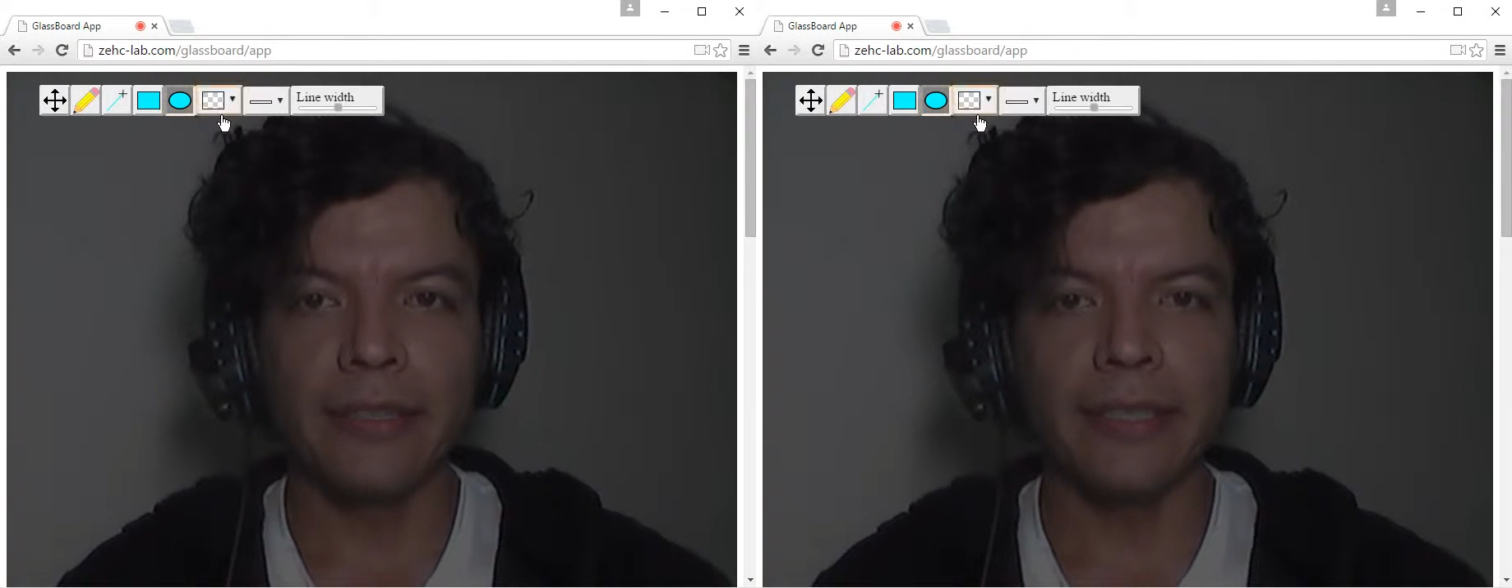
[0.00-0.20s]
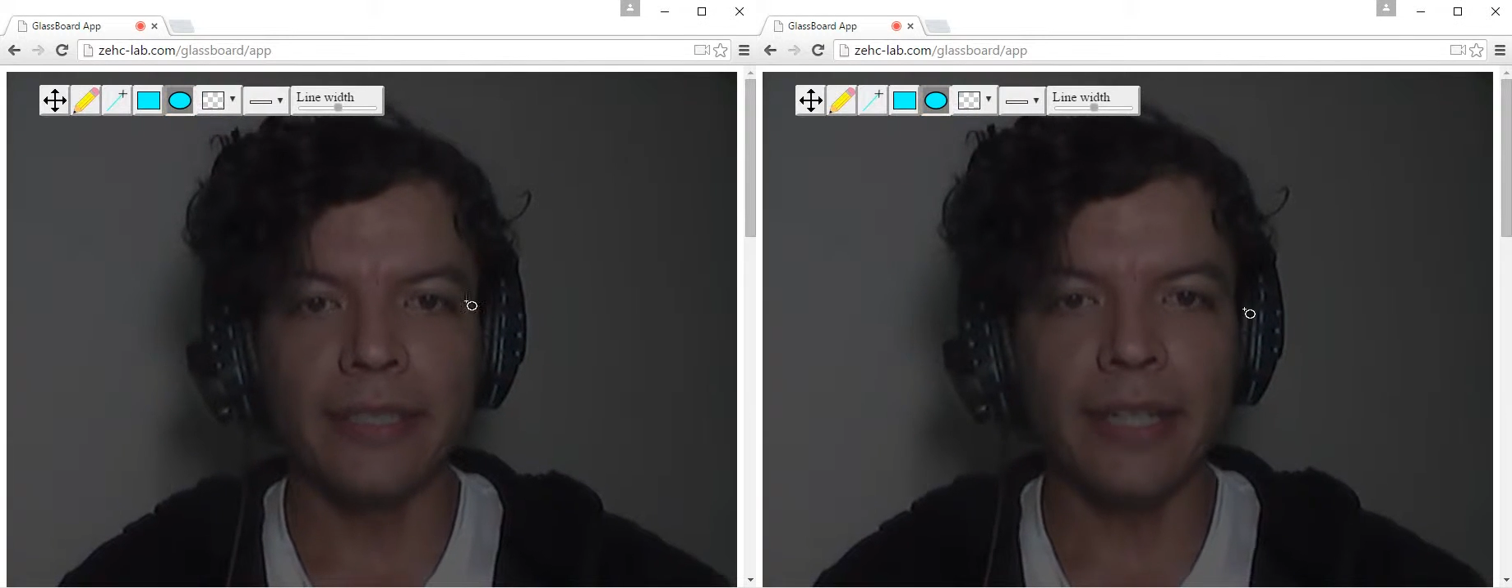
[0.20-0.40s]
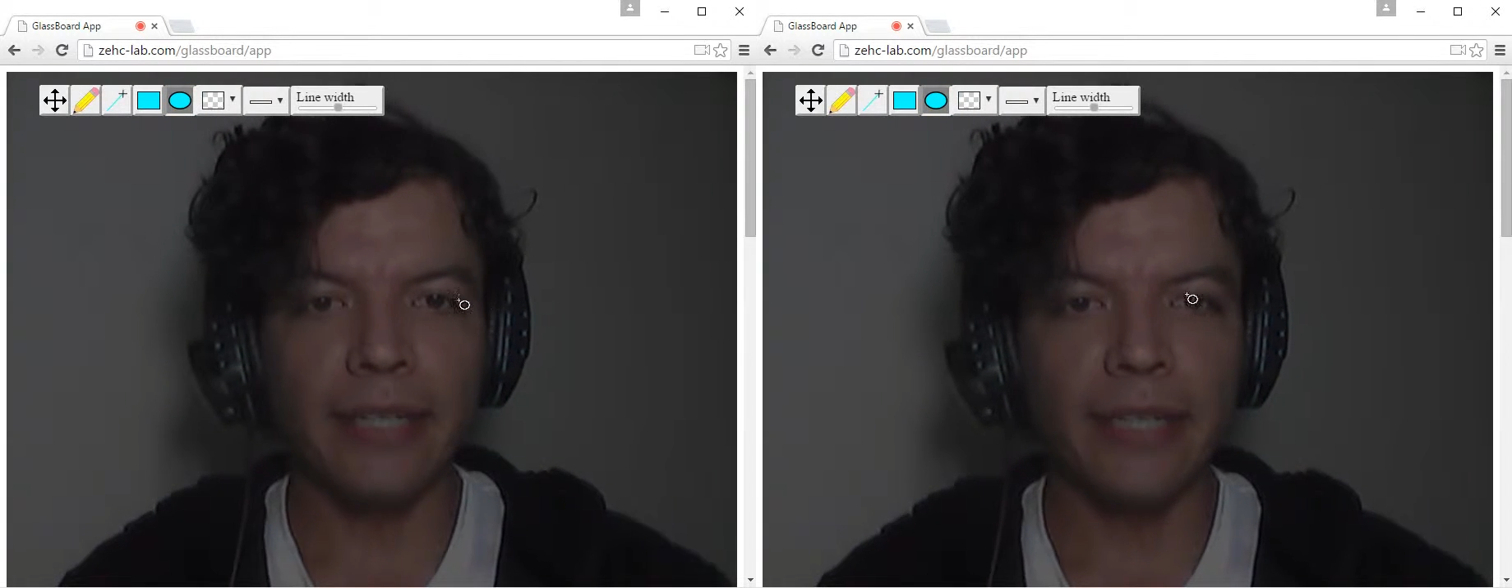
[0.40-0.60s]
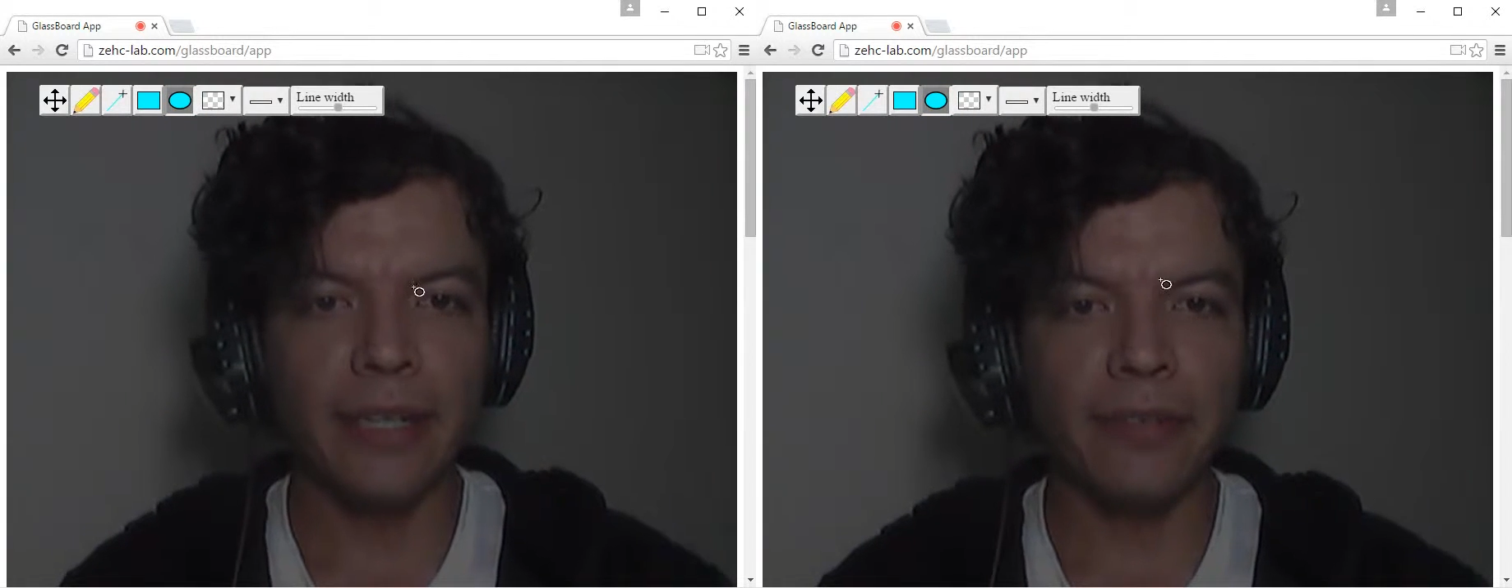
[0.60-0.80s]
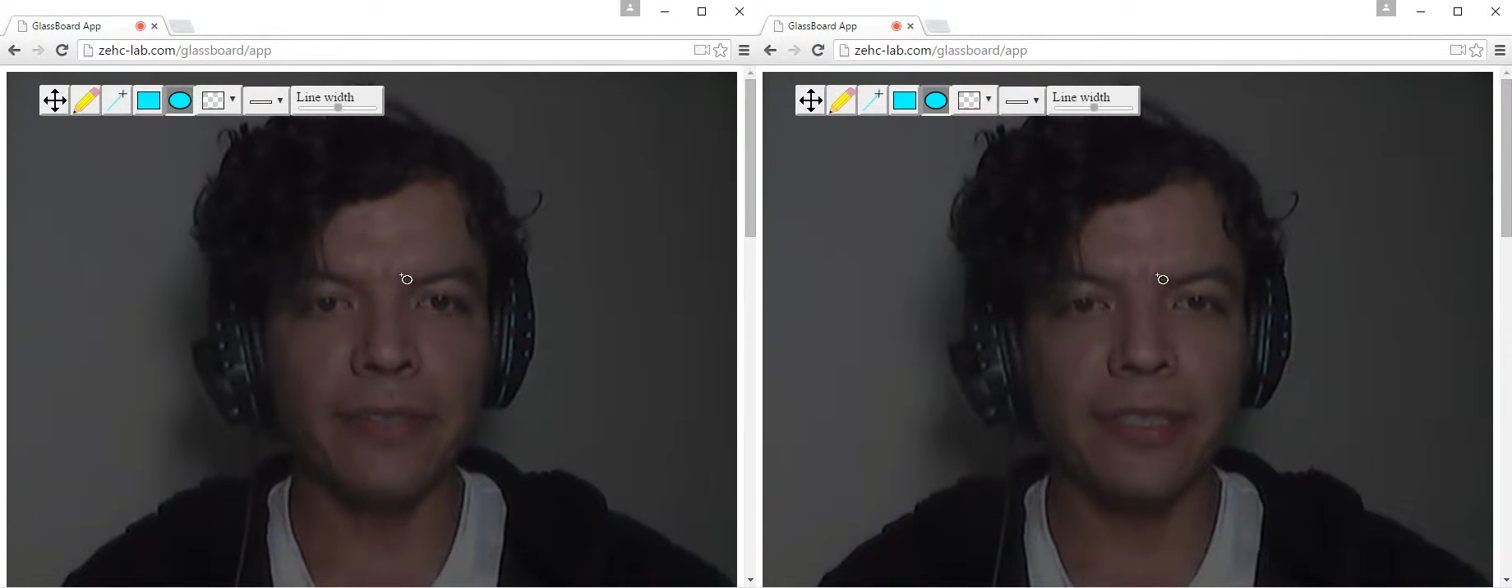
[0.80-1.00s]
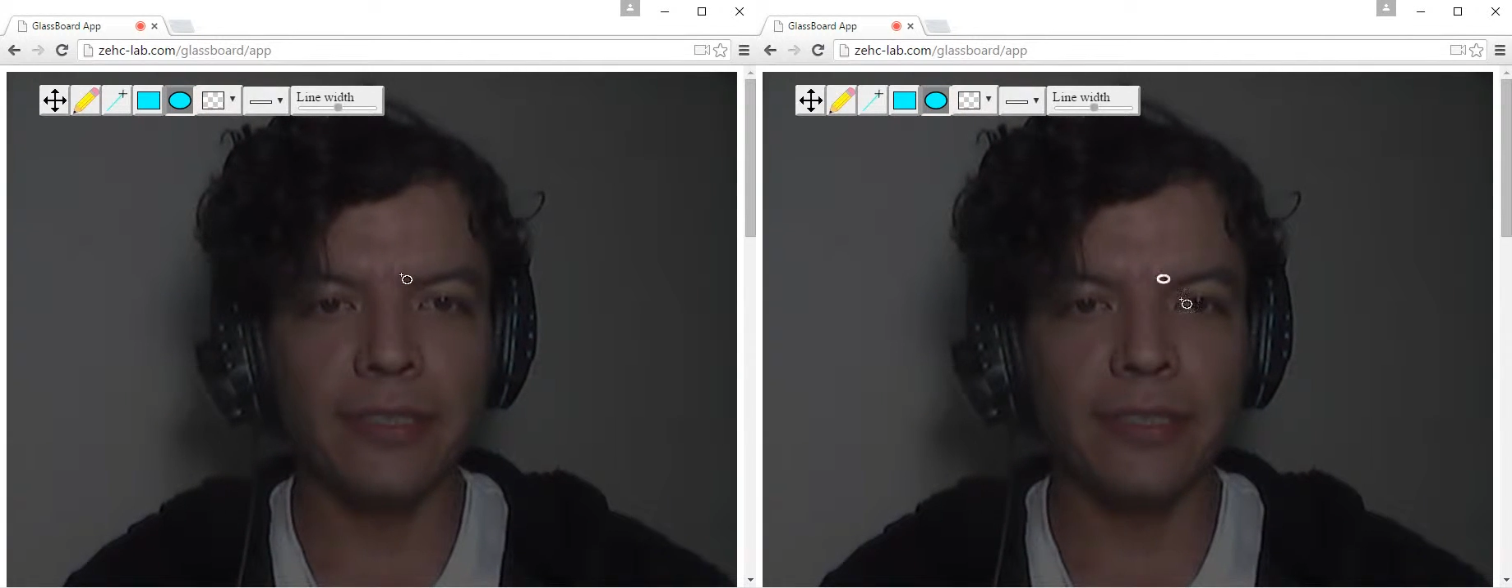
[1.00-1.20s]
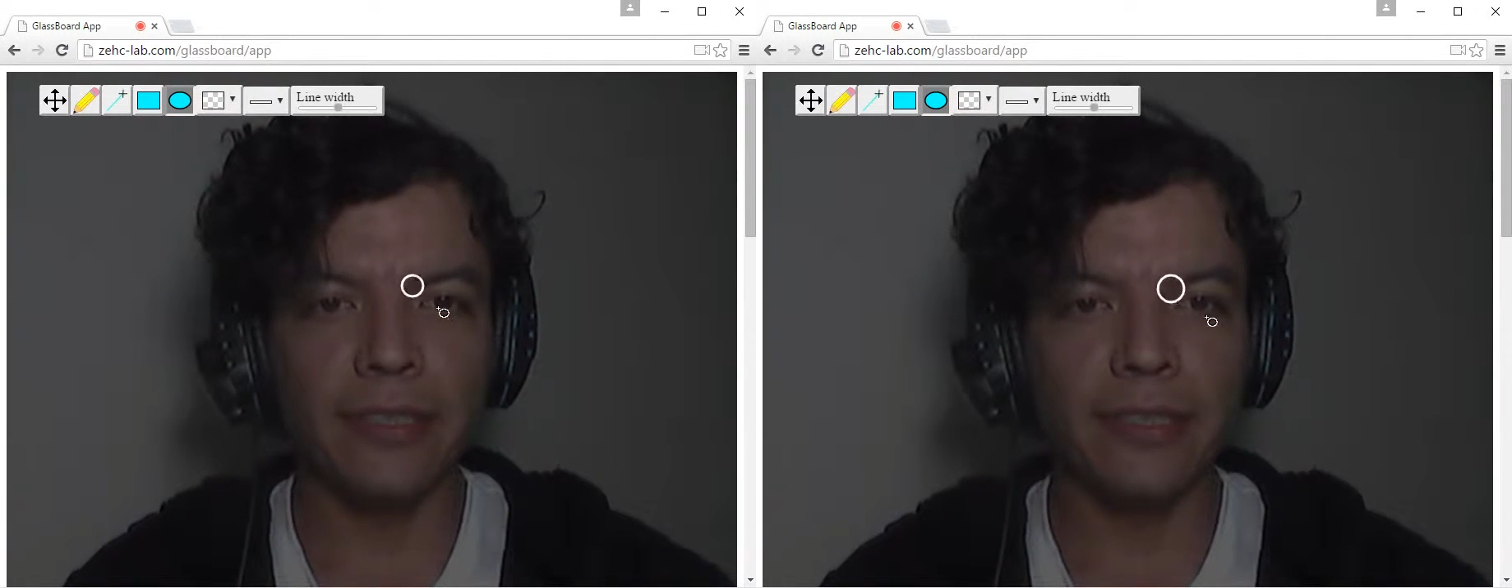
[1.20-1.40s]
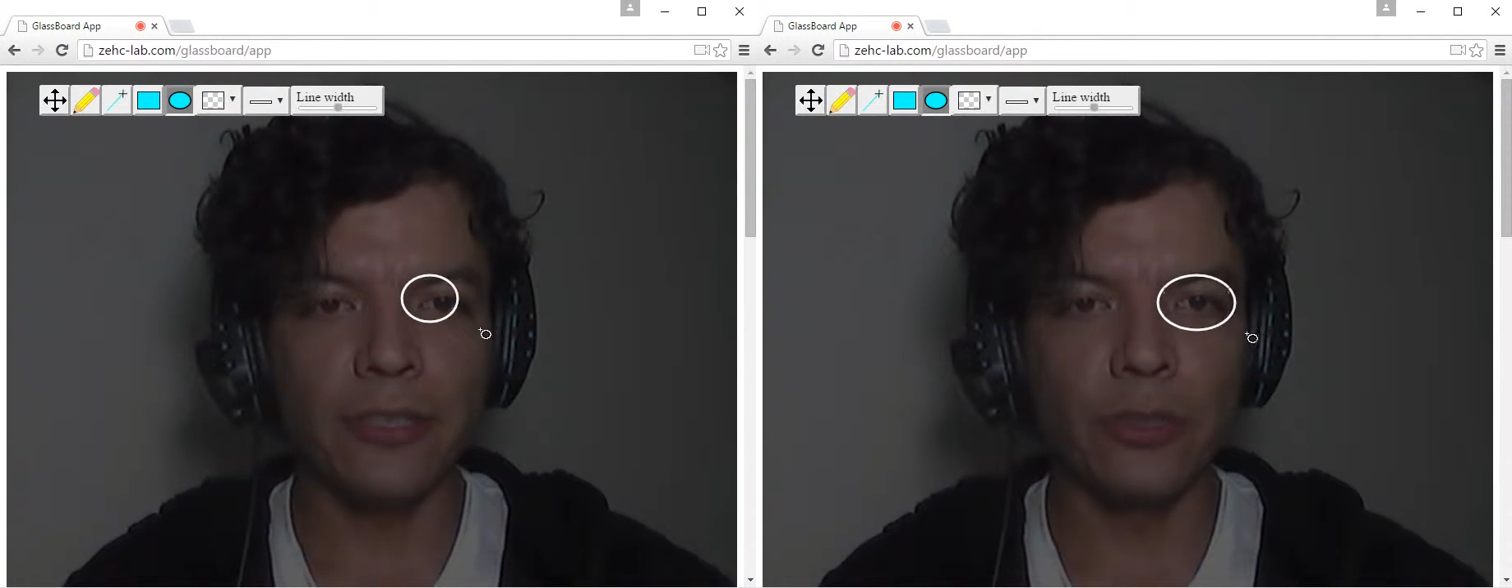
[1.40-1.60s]
The idea of this is
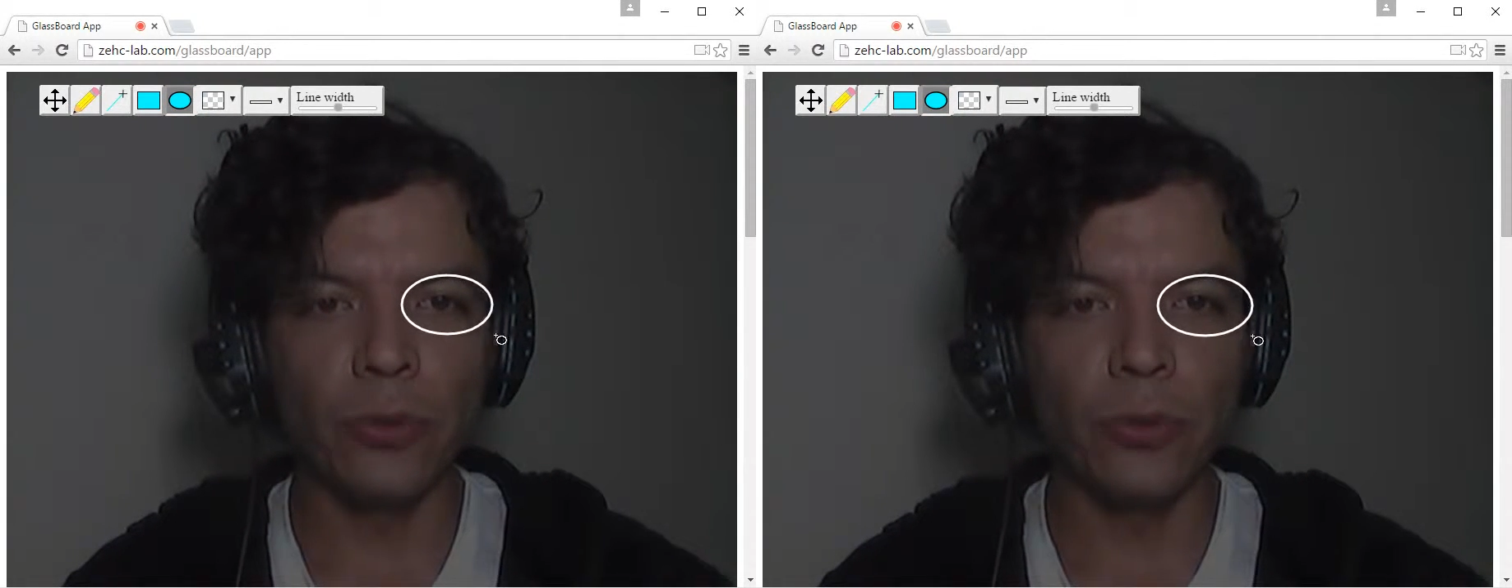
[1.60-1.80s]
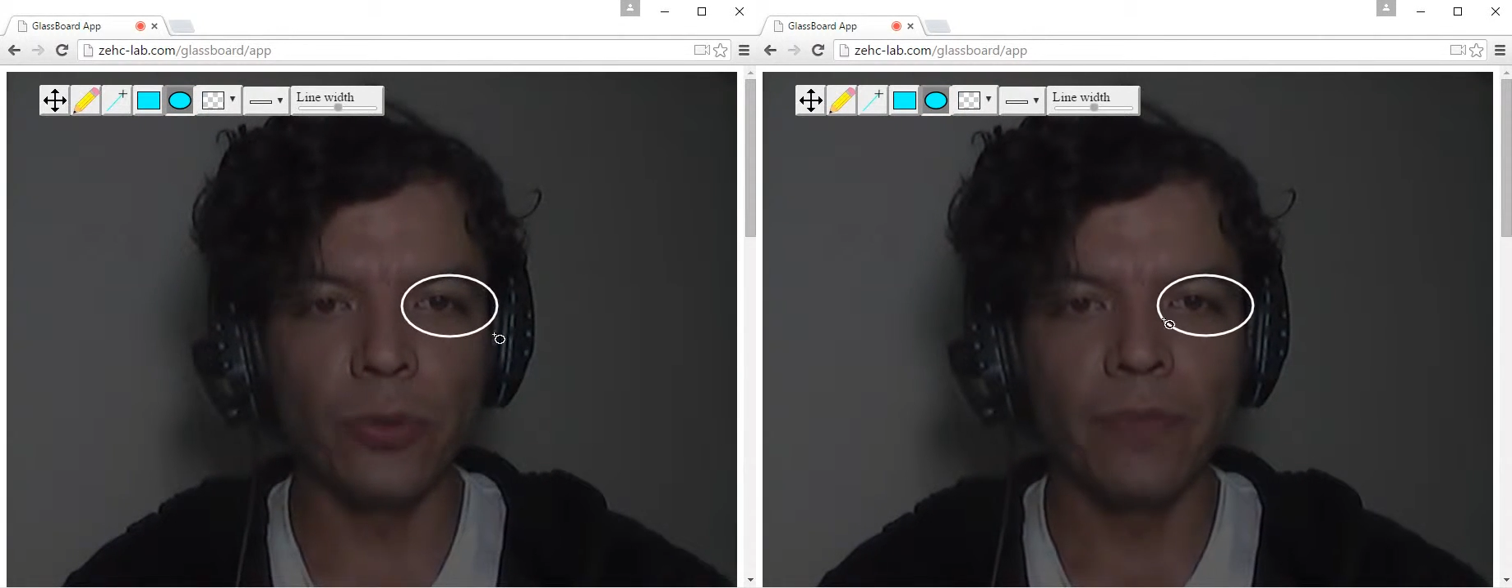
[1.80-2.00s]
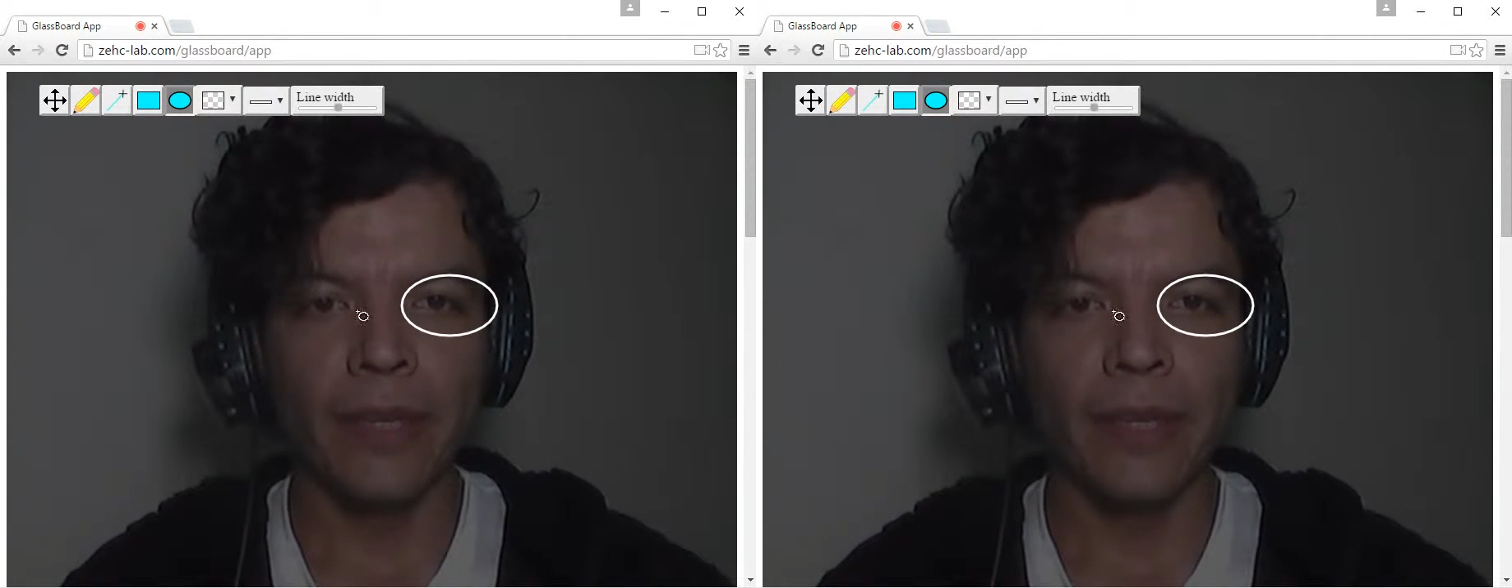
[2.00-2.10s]
that you